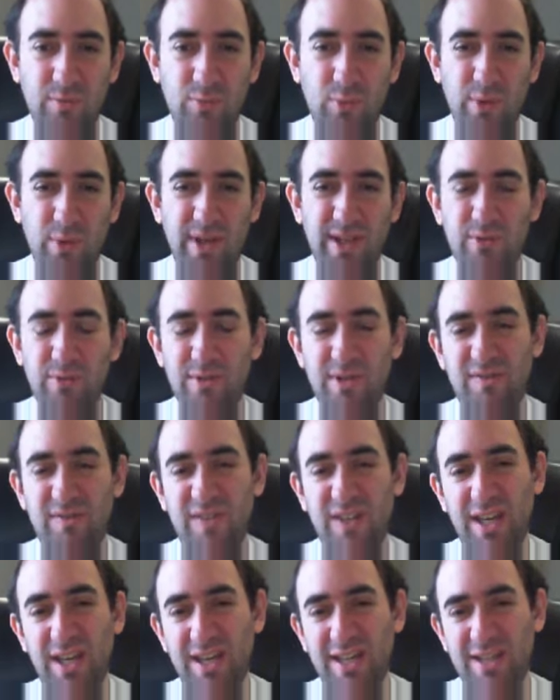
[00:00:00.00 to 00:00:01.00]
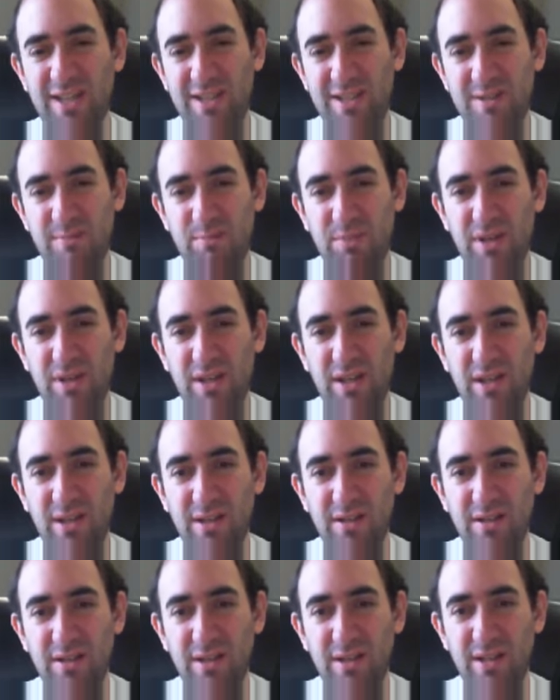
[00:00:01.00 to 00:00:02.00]
where would the S be?
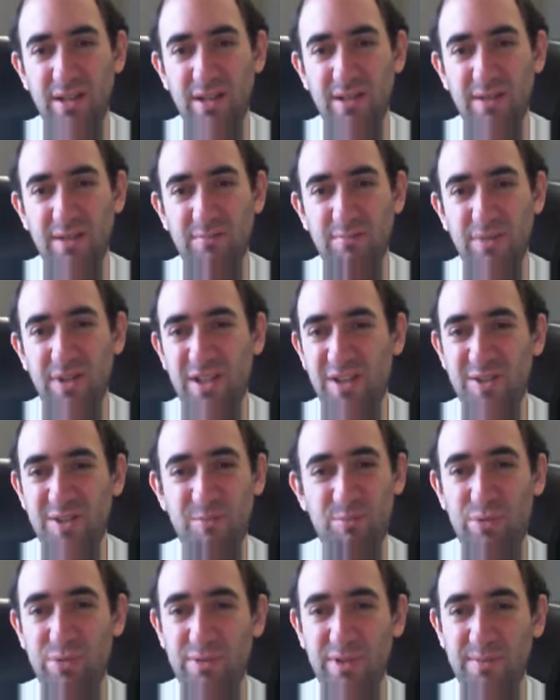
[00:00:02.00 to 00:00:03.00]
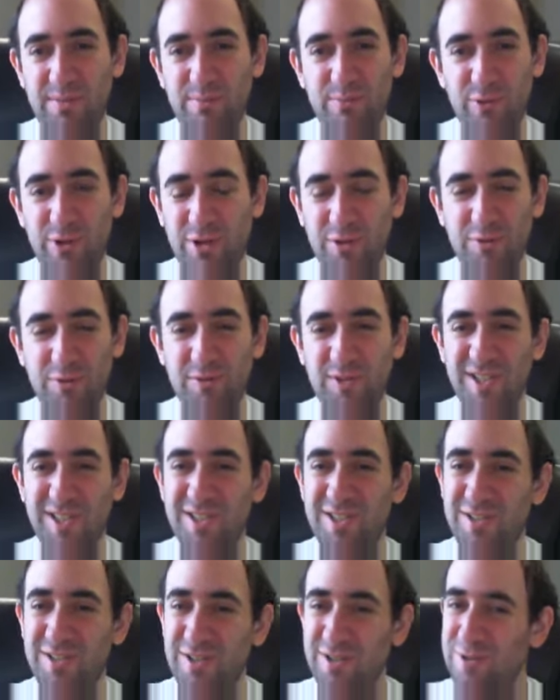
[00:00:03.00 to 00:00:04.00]
Because primrose
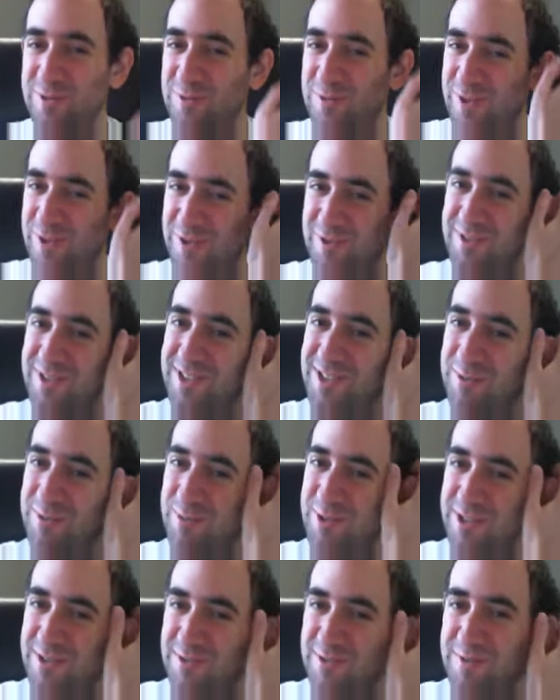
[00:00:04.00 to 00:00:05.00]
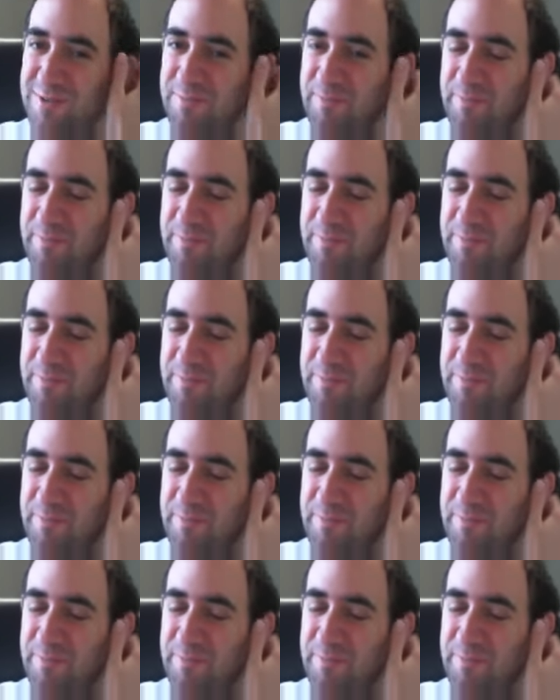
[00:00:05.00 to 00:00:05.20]
is too long as well.